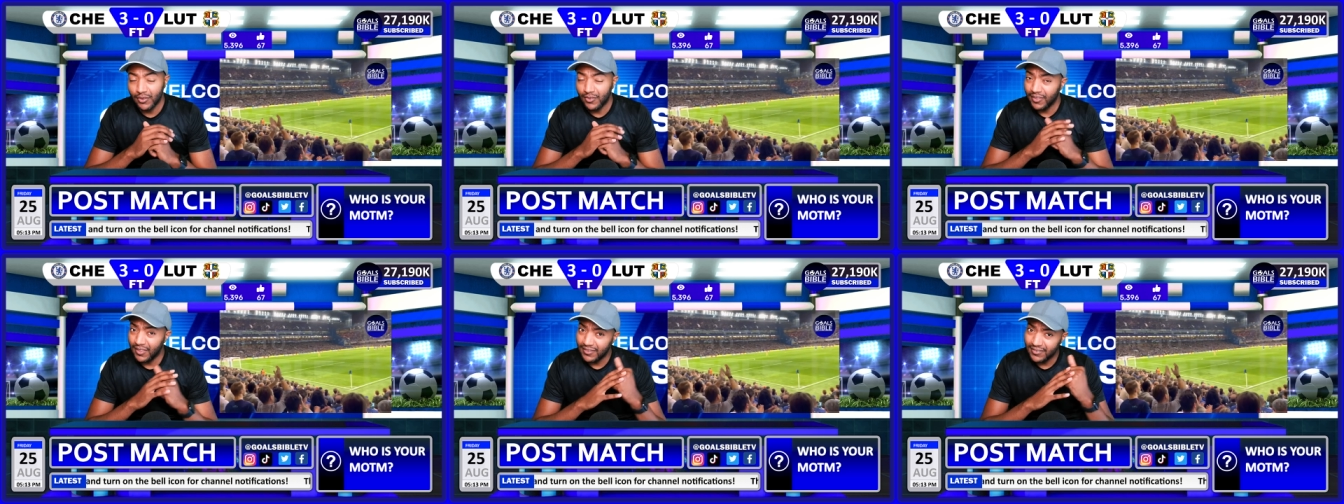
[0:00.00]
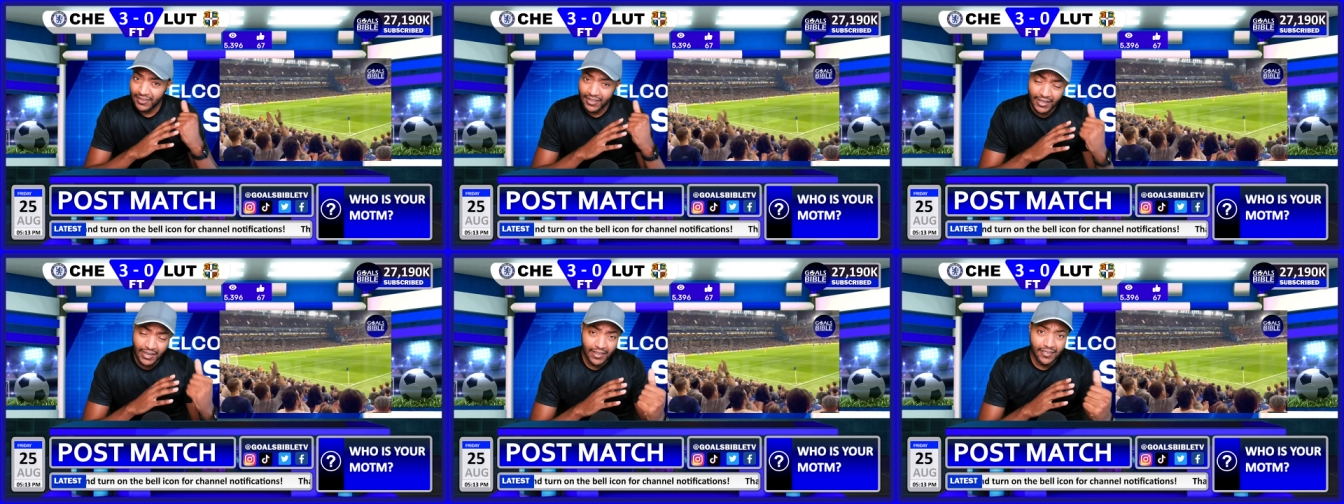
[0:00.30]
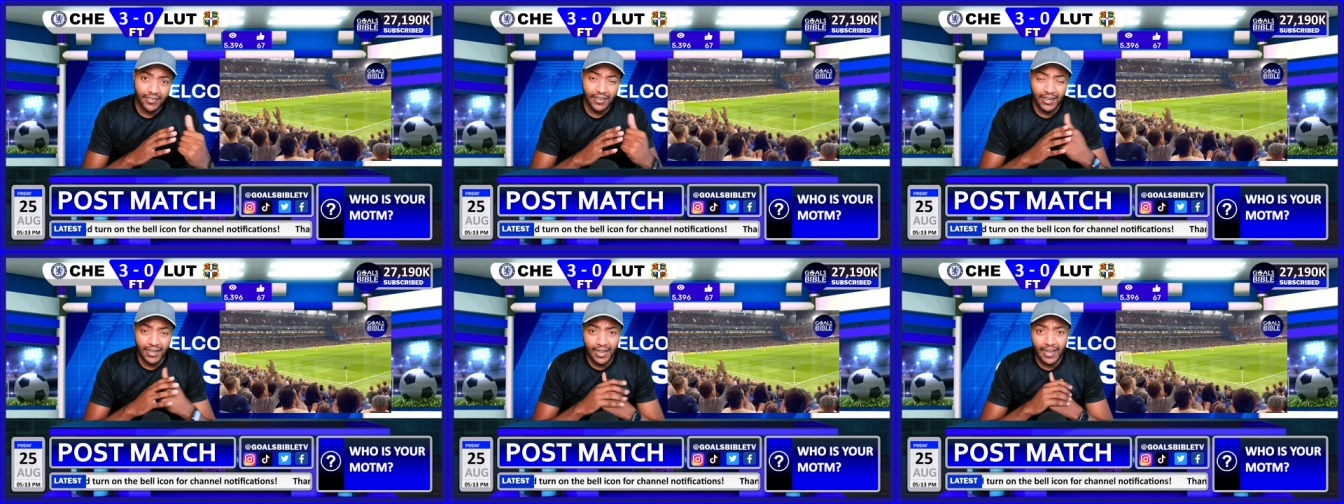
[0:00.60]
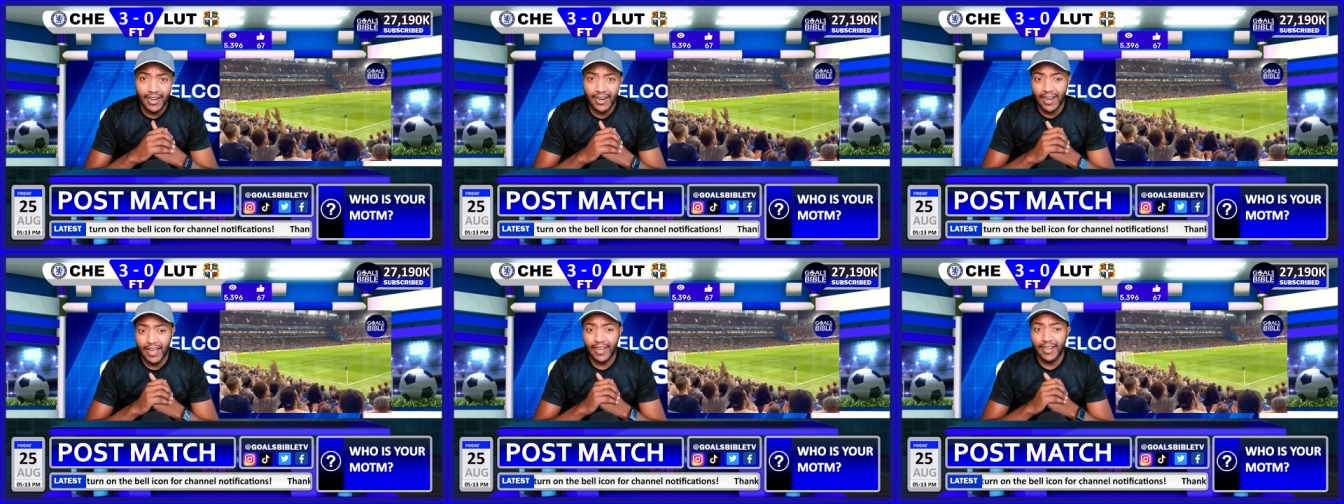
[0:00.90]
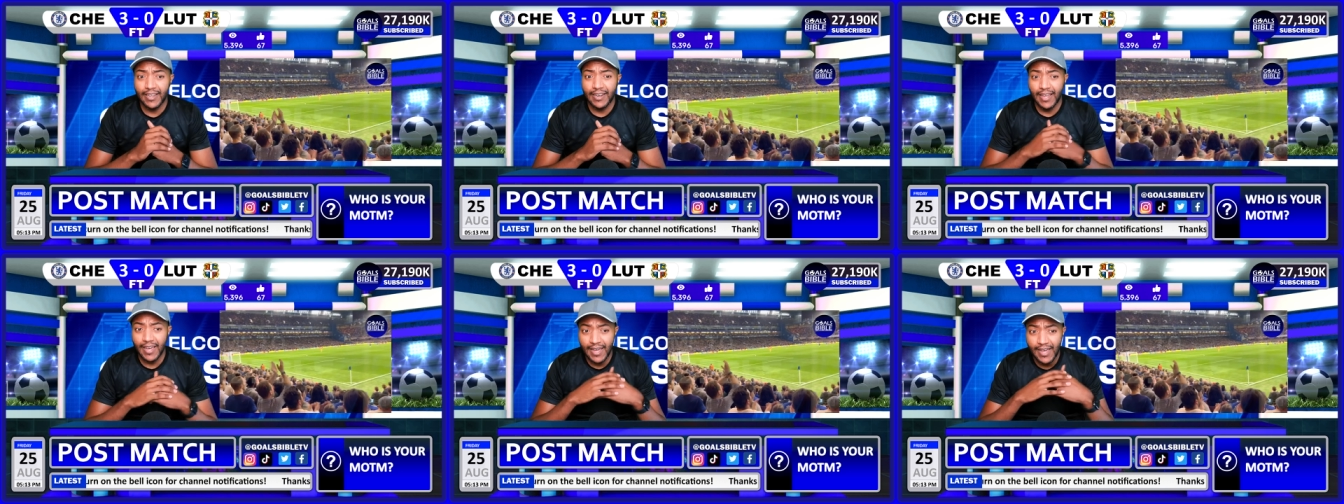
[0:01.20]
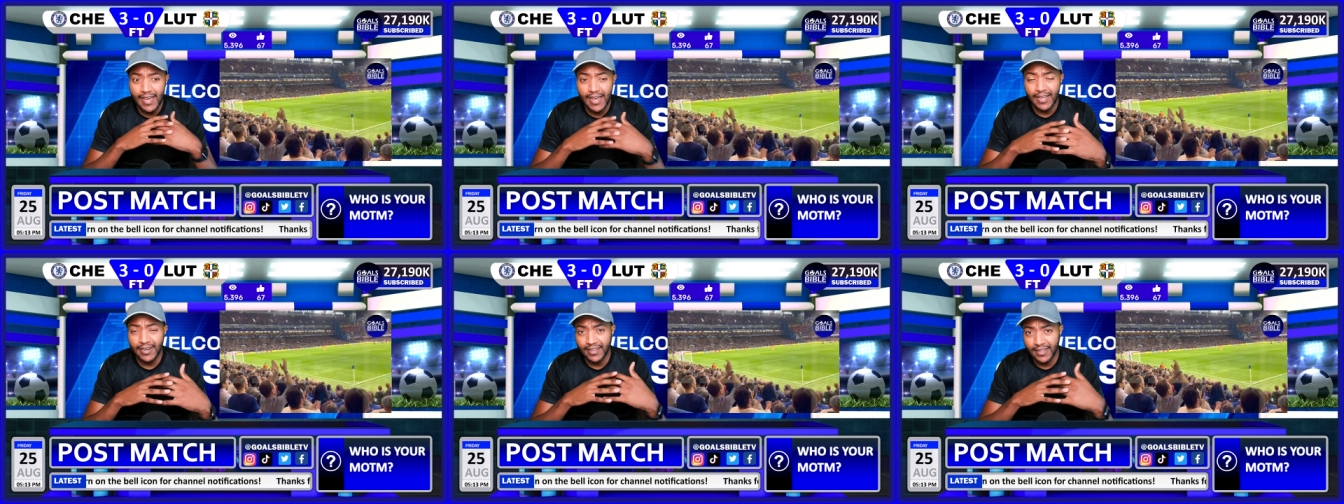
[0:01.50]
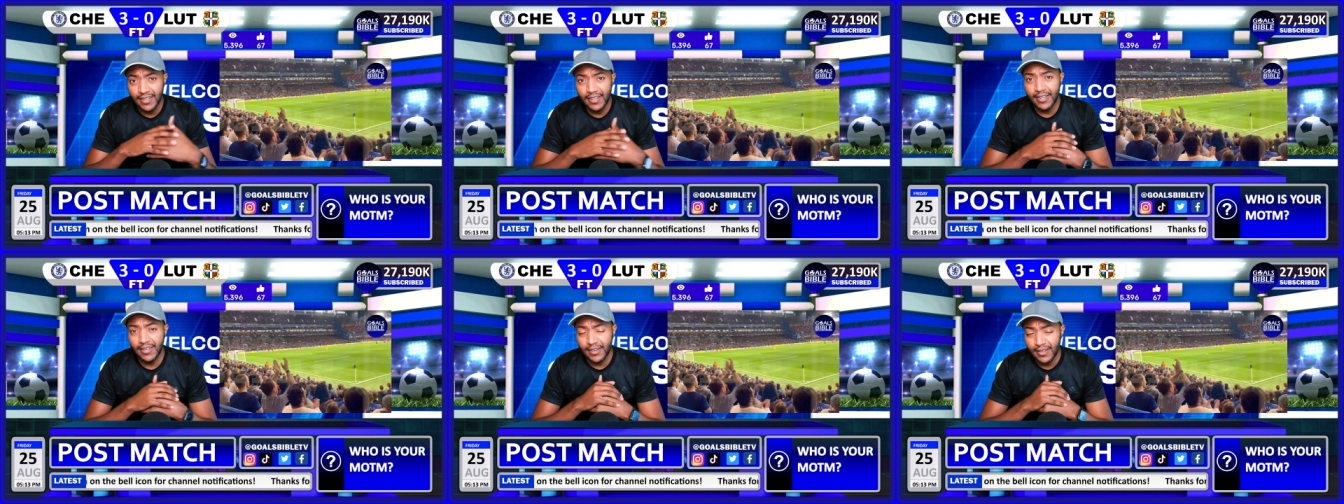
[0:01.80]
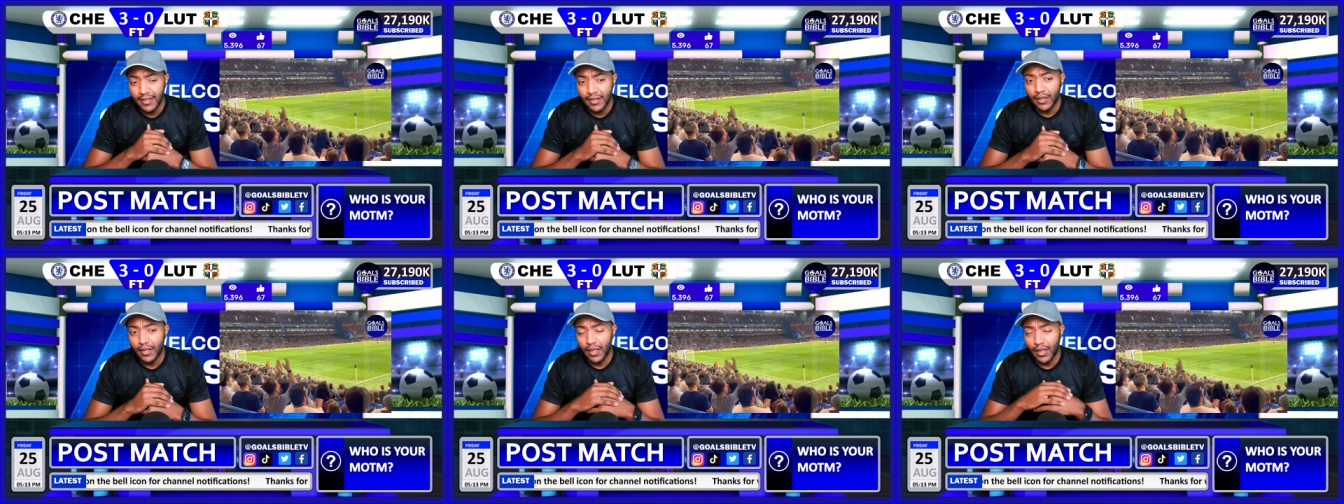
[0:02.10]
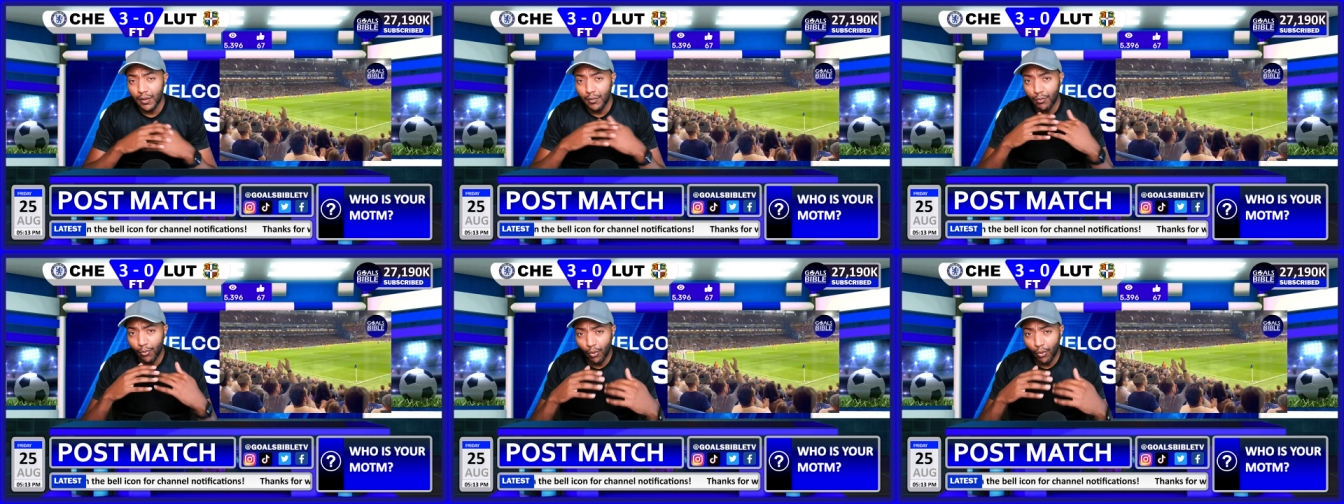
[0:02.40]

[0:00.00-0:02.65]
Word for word: so that's another guy that can add in uh,